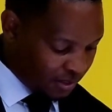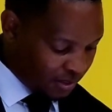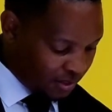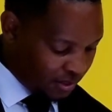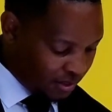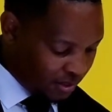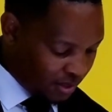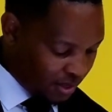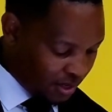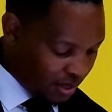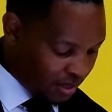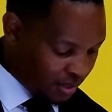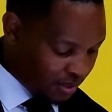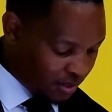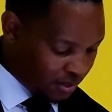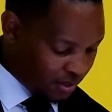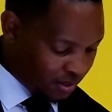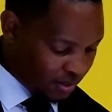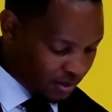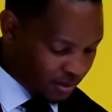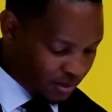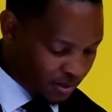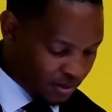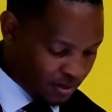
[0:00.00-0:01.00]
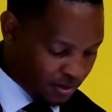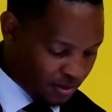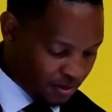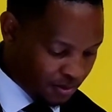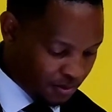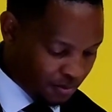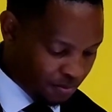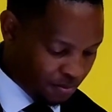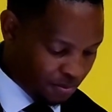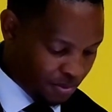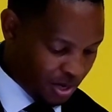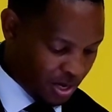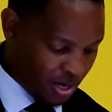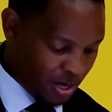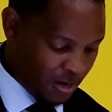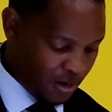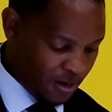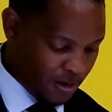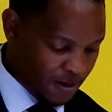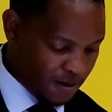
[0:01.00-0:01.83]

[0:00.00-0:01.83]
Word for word: 6b.